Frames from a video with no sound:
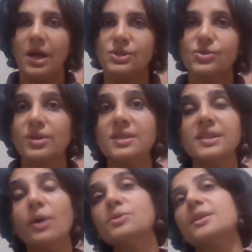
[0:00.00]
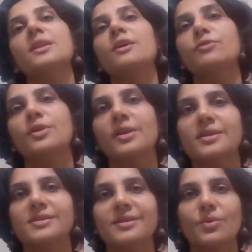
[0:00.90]
So these sounds are there for a
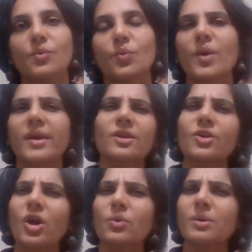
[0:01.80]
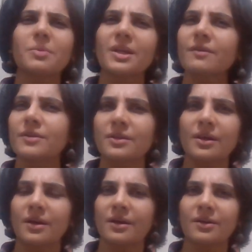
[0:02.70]
reason. Whether or not we believe in
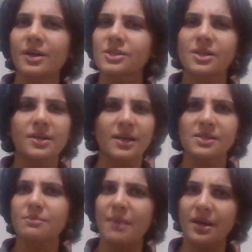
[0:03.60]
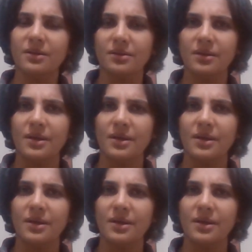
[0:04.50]
religion doesn't matter.